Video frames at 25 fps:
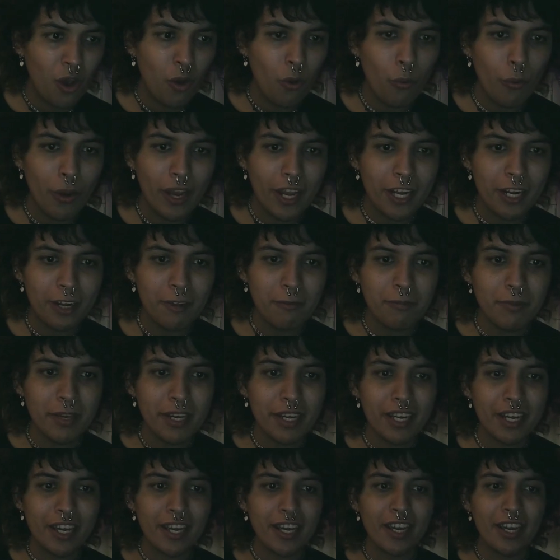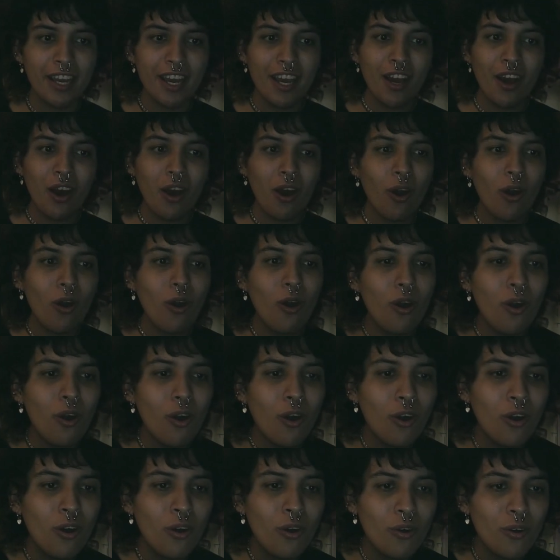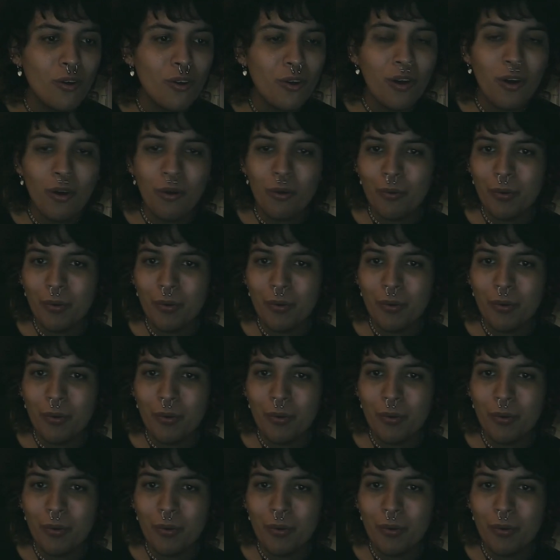Wait a minute! Oh,